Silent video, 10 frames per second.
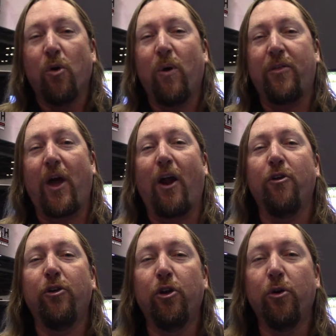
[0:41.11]
with our
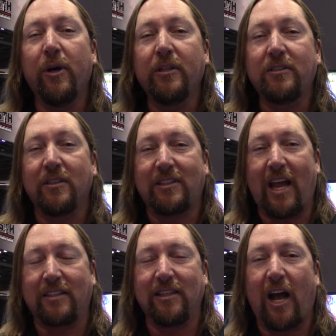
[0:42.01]
newest
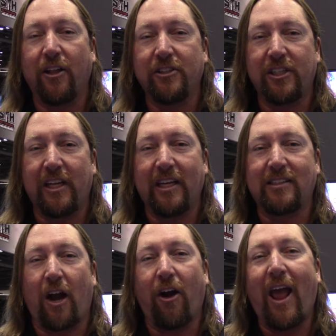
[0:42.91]
technology. It's
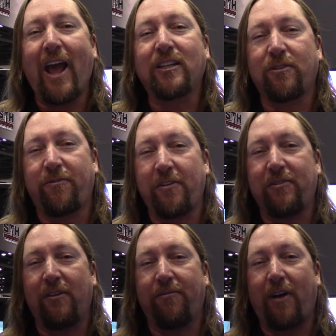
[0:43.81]
our
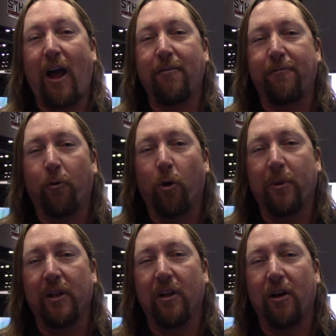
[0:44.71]
X55
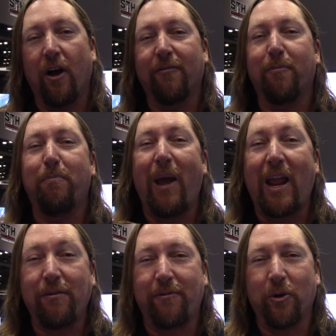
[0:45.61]
formula of
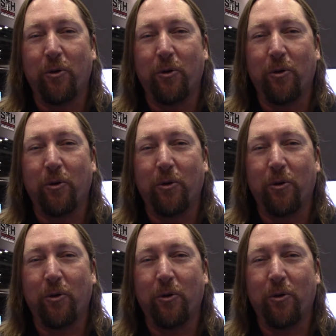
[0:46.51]
bait fuel.